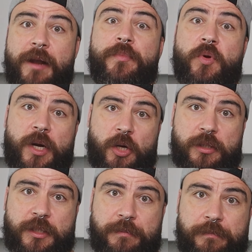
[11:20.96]
help you a
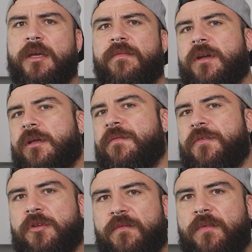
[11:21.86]
lot, even if
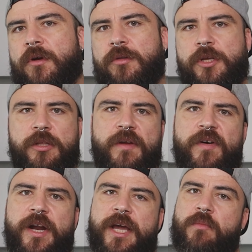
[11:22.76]
you don't follow the other
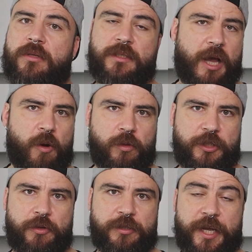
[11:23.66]
variables I
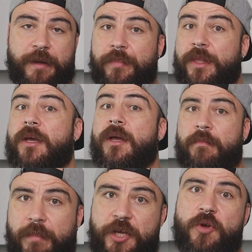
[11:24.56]
was using.
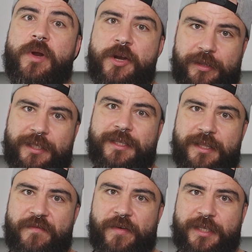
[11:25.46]
But you will notice the
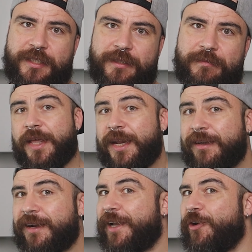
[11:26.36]
difference.
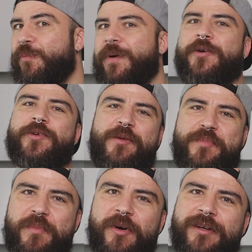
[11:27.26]
Then I hope I could
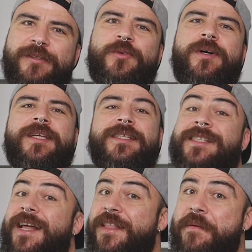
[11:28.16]
help you more to
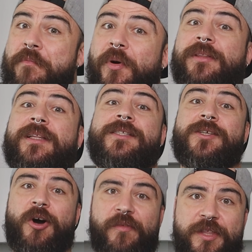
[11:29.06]
understand the importance
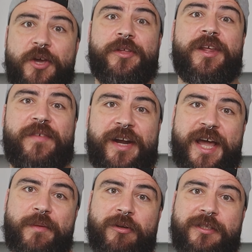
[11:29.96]
of the other
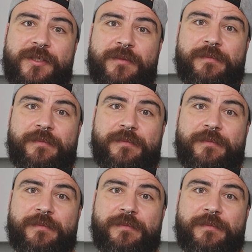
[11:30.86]
variables.